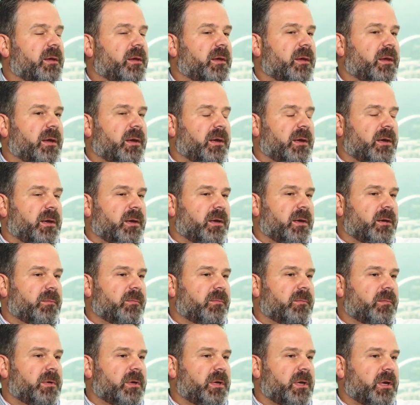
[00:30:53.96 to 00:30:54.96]

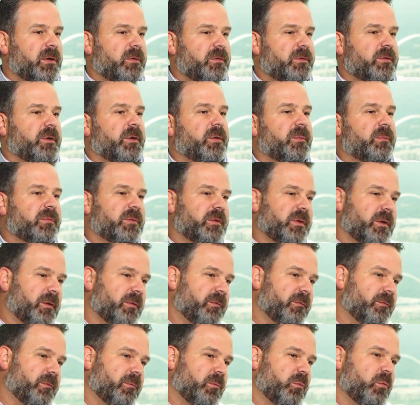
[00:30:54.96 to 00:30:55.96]
in terms
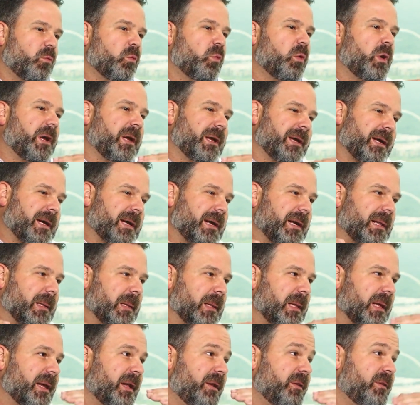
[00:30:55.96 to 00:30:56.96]
of what kind of
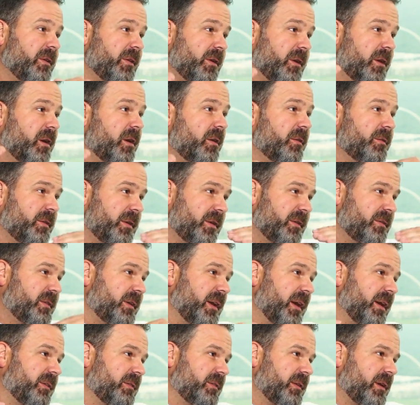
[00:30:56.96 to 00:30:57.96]
led to y'all's
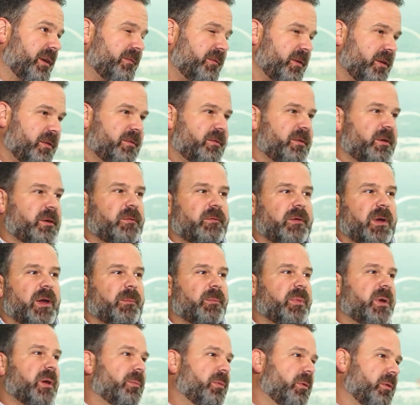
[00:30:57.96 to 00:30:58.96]
success? Obviously, you've
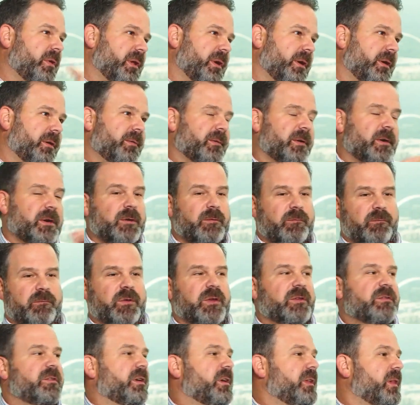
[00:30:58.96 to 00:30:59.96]
got people that are
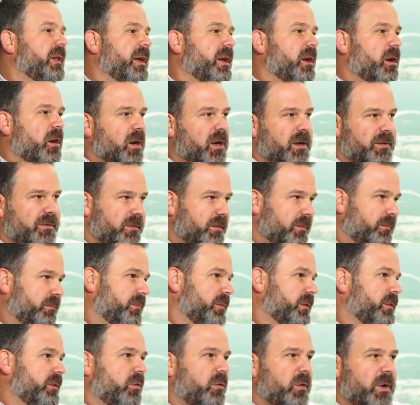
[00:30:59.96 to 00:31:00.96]
physically awesome,
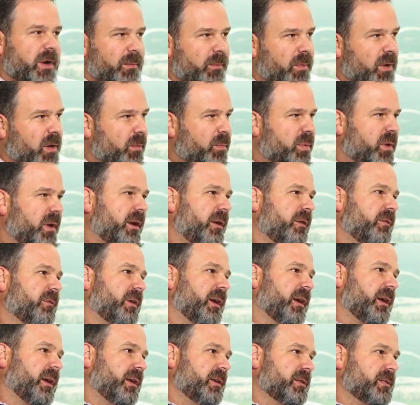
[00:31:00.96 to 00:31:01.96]
great ball players,
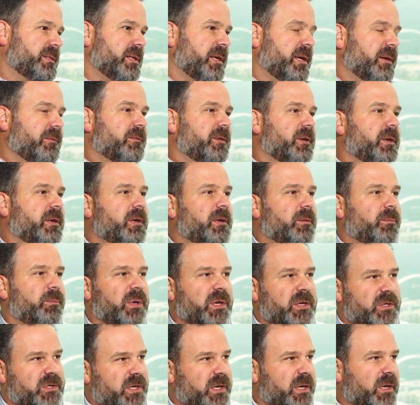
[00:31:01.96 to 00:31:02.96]
that kind of stuff,
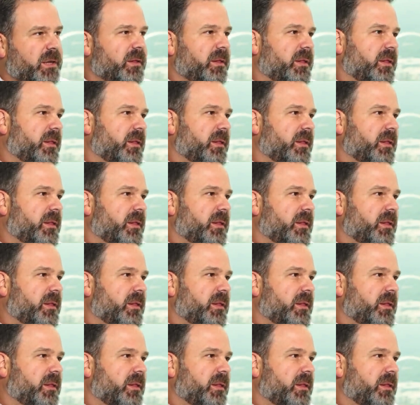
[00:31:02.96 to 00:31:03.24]
pitching,